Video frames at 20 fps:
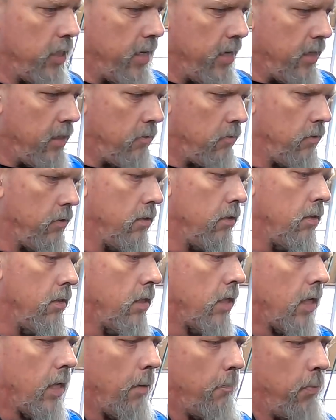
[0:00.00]
out, a
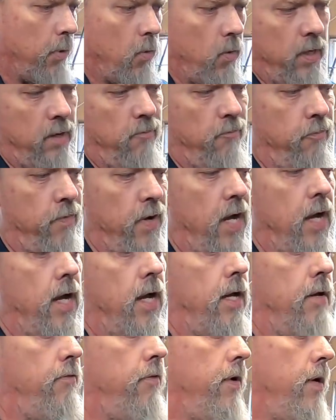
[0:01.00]

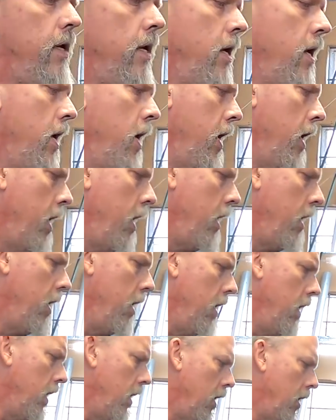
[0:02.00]
0.5, and
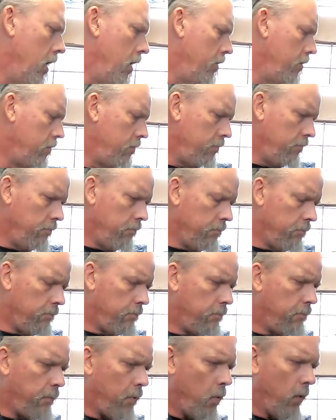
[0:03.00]
a
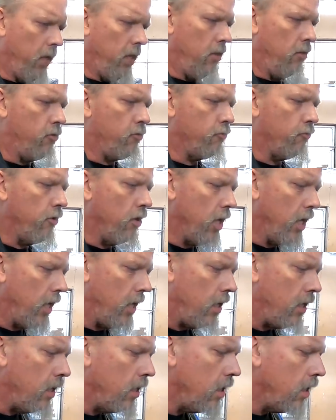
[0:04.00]
0.3.
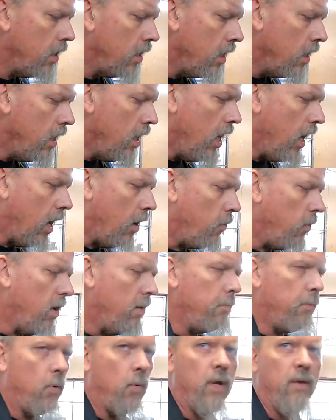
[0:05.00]
A
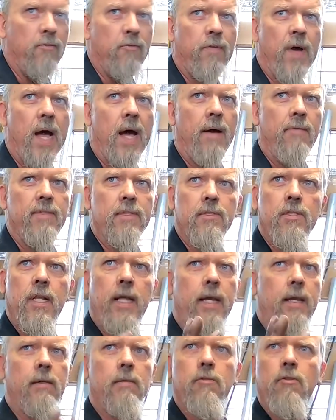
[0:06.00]
1.5 is
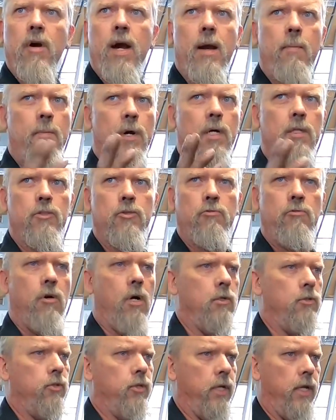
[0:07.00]
like grandma's
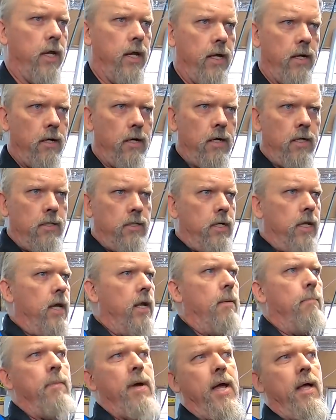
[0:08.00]
grocery getter. It's got
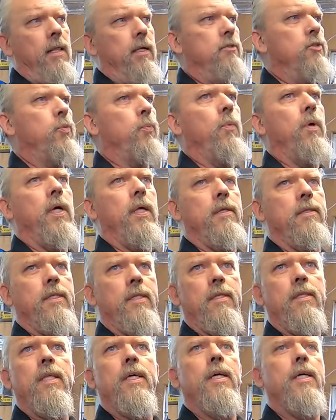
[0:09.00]
a balance width
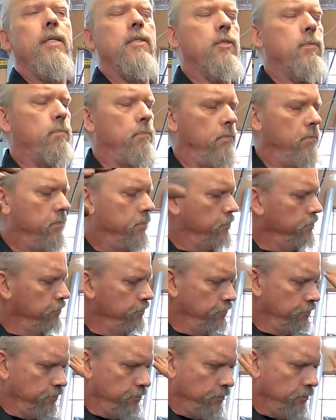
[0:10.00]
of this,
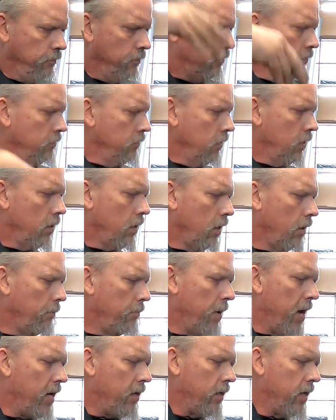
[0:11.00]

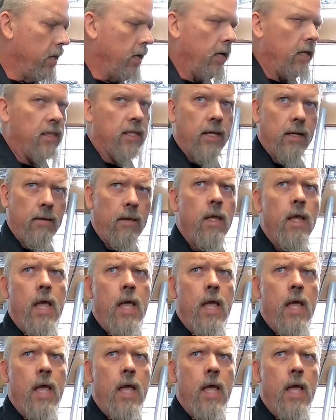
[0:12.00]
about anything.